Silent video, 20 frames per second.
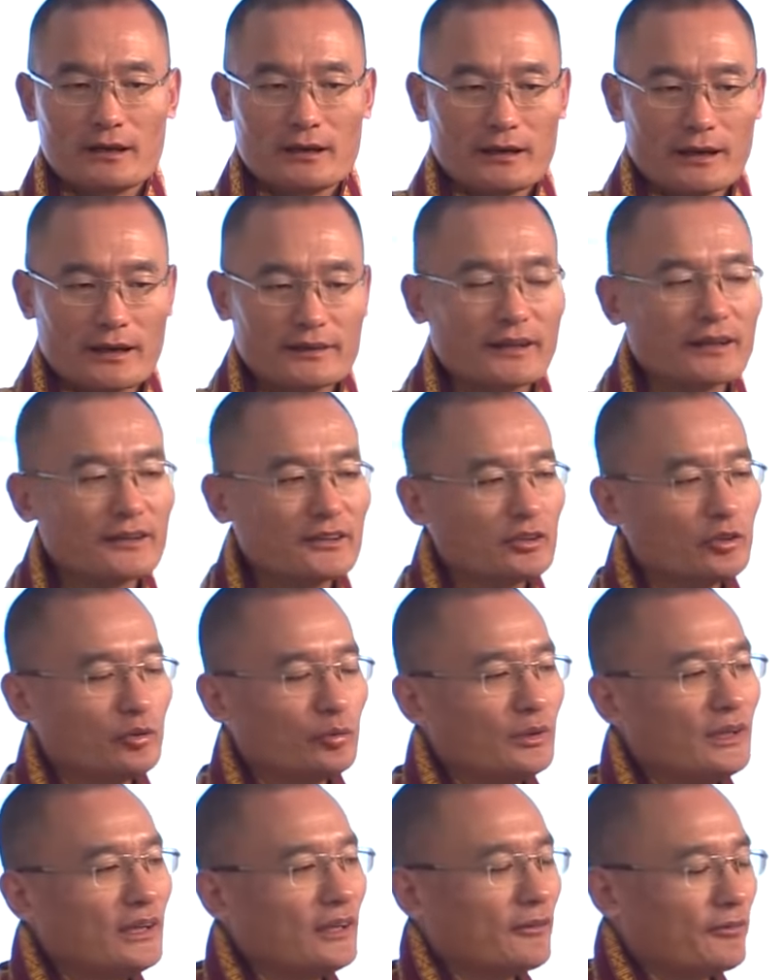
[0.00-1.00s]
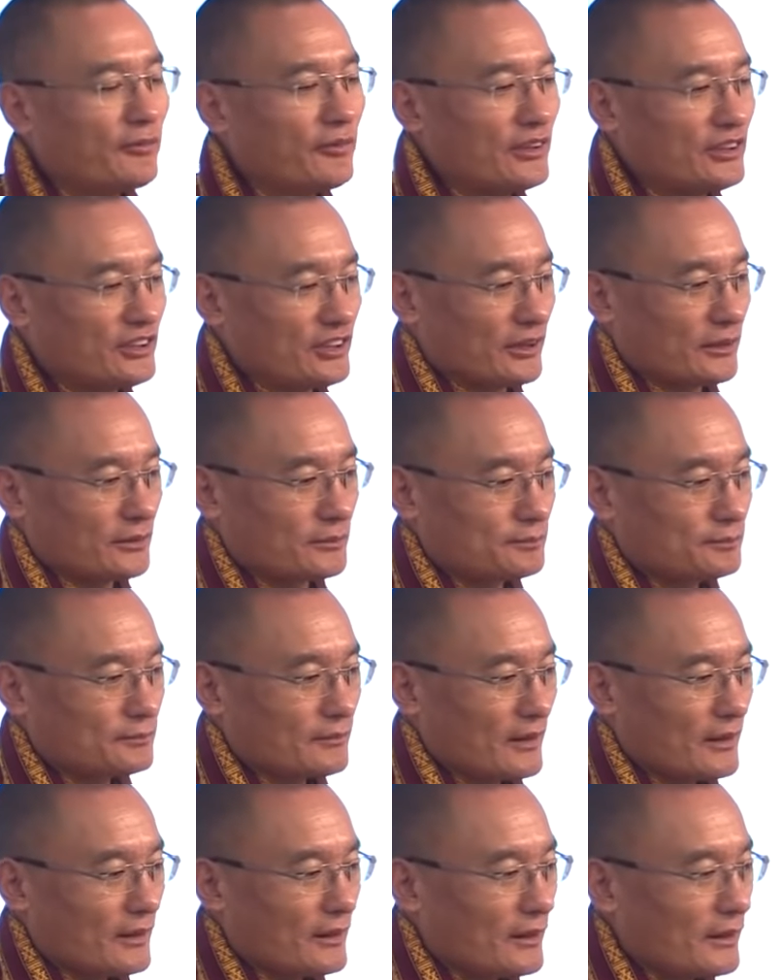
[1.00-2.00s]
another unique feature
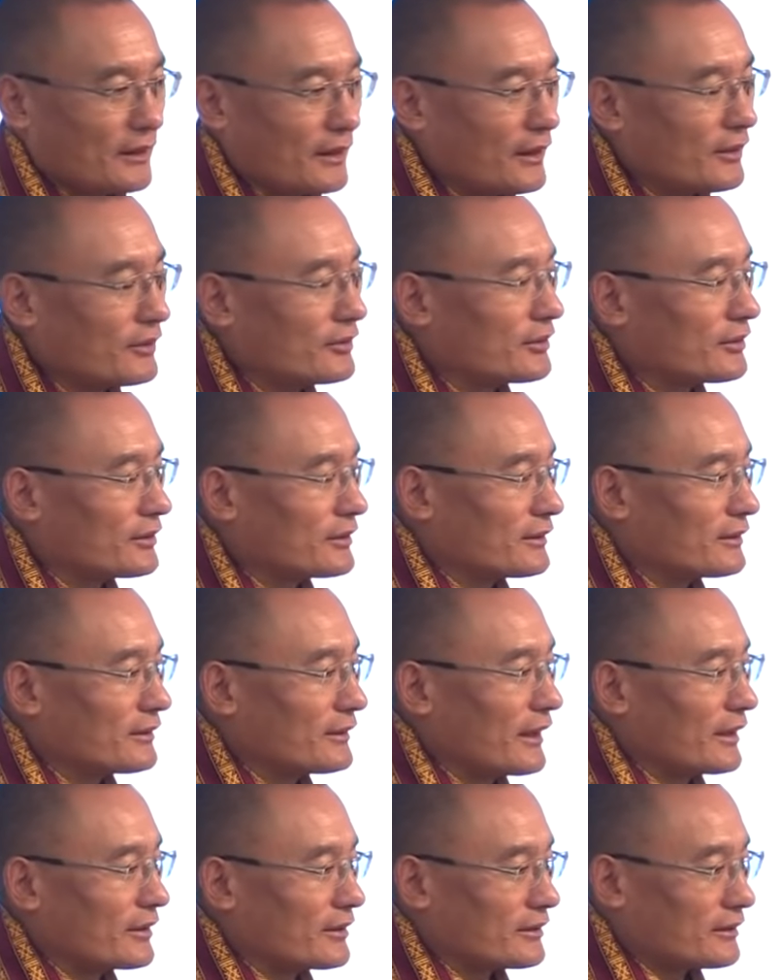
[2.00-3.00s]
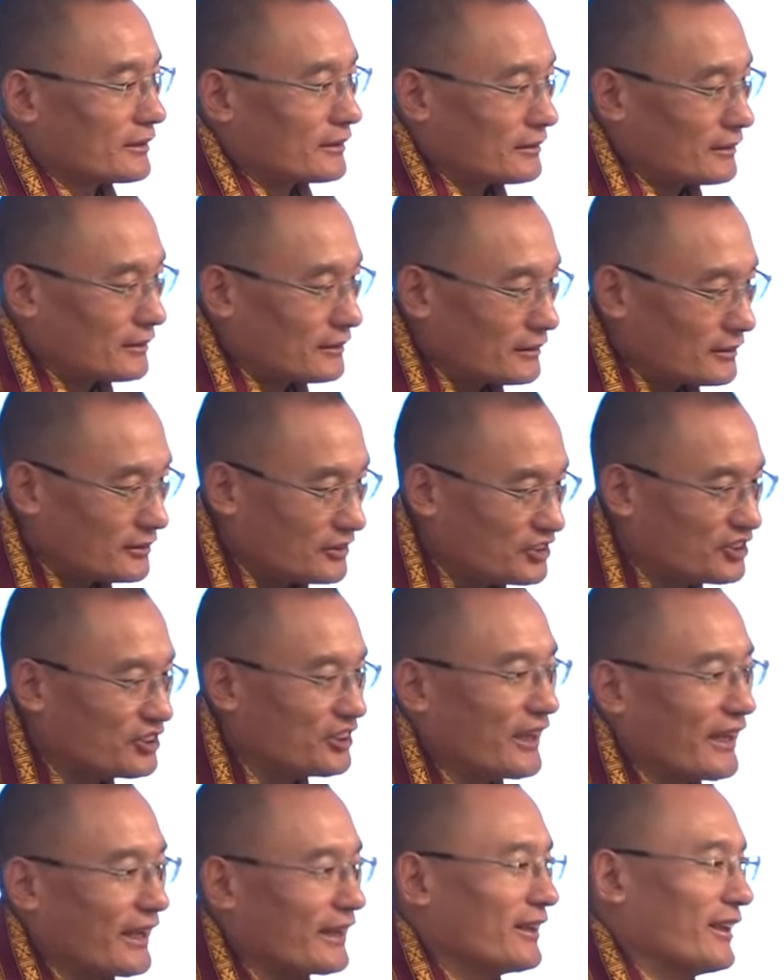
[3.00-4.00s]
is that
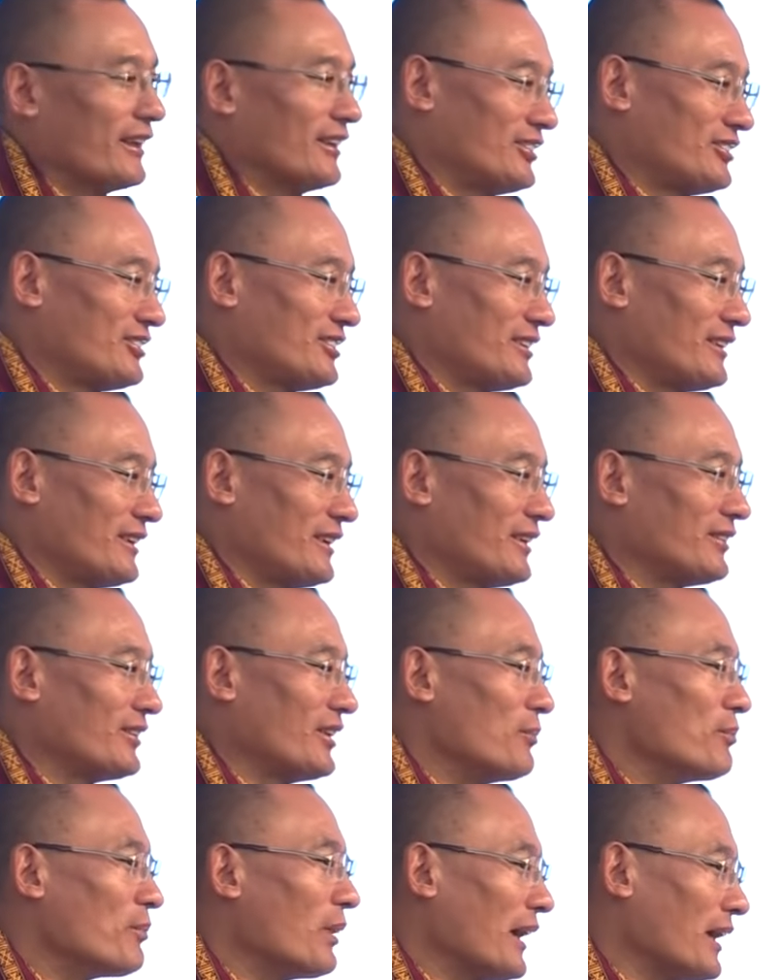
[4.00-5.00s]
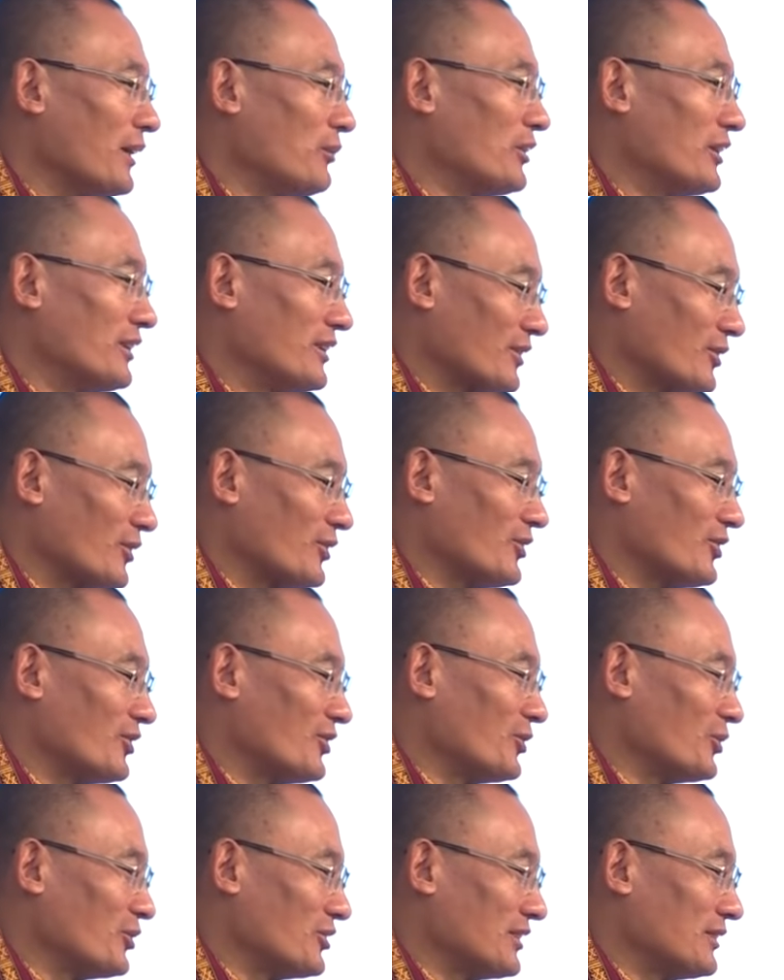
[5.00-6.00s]
G&H is imbibed in the
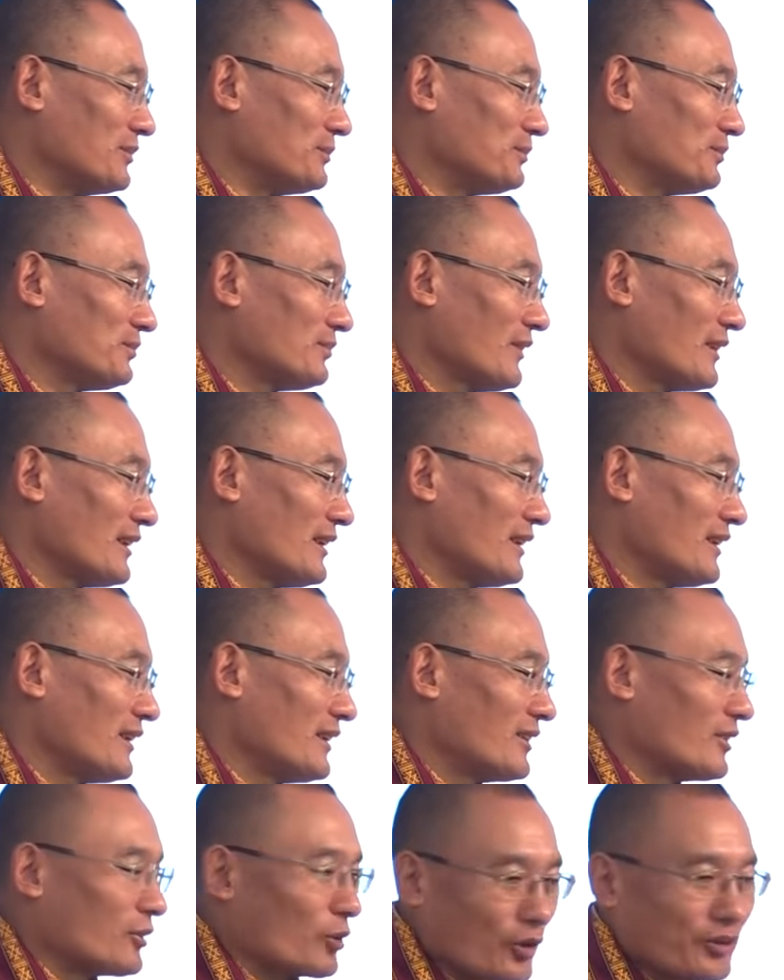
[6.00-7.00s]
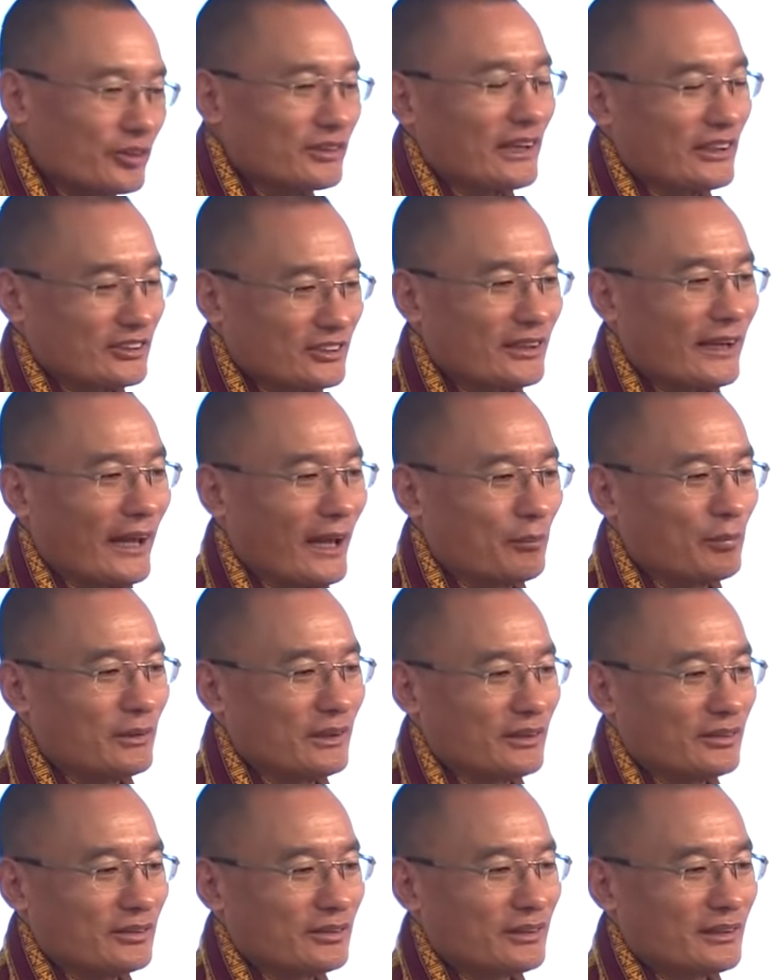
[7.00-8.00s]
Constitution. Gross national
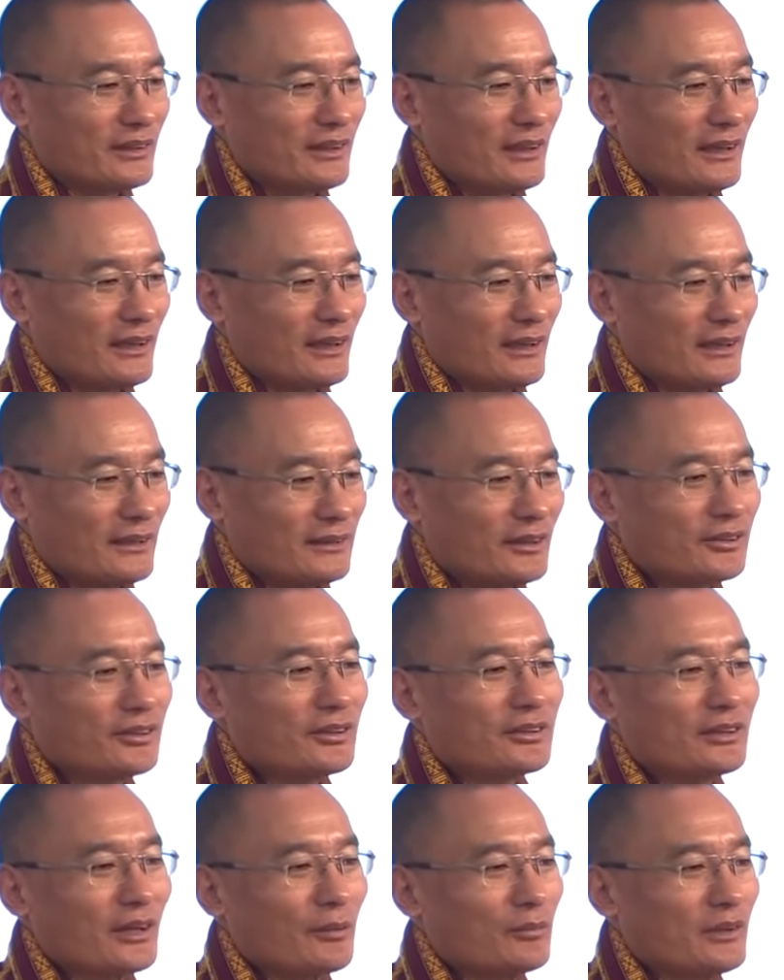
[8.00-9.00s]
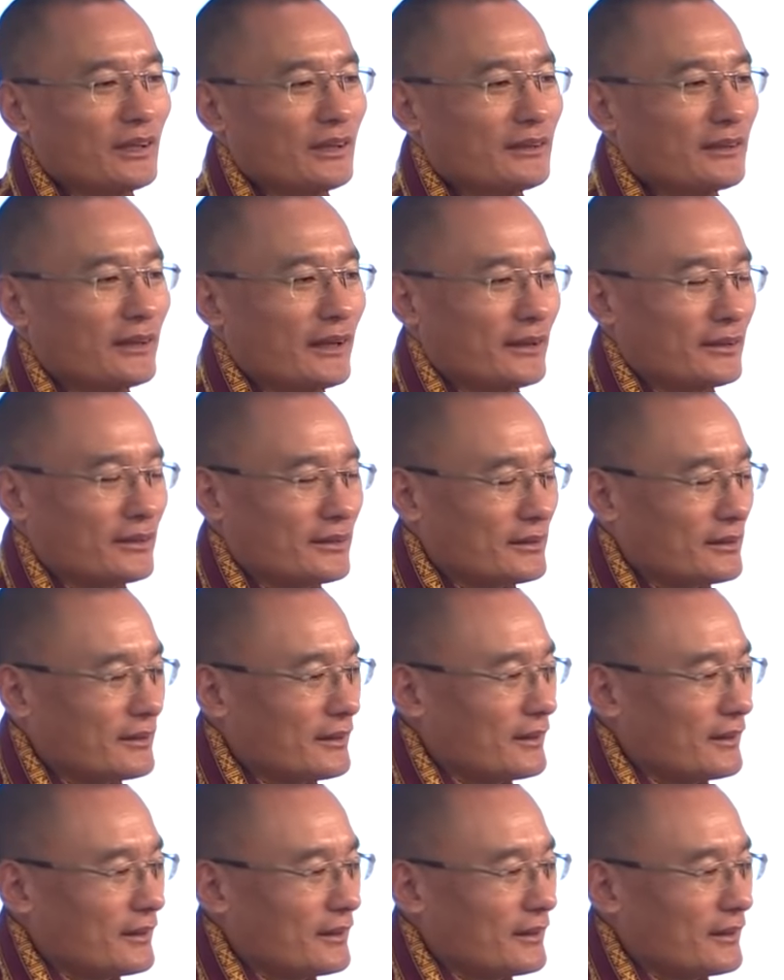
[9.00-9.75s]
happiness. This is something that